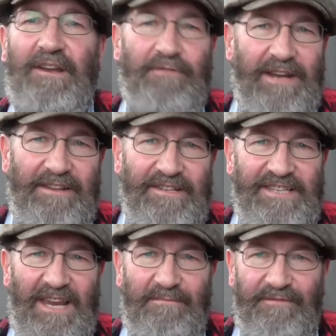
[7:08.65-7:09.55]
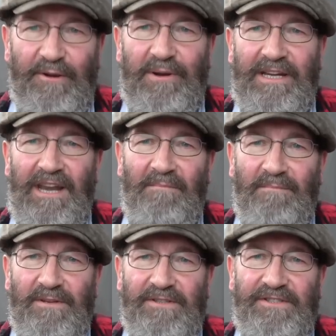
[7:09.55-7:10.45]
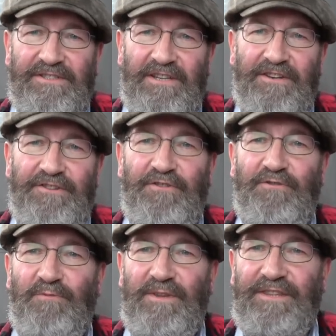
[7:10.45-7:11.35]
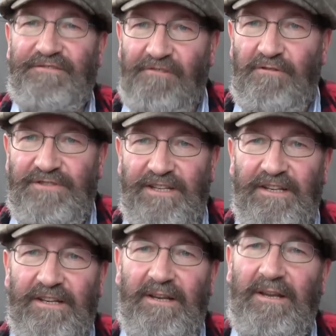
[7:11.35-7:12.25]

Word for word: Don't get the same viewing numbers as I do with the cruising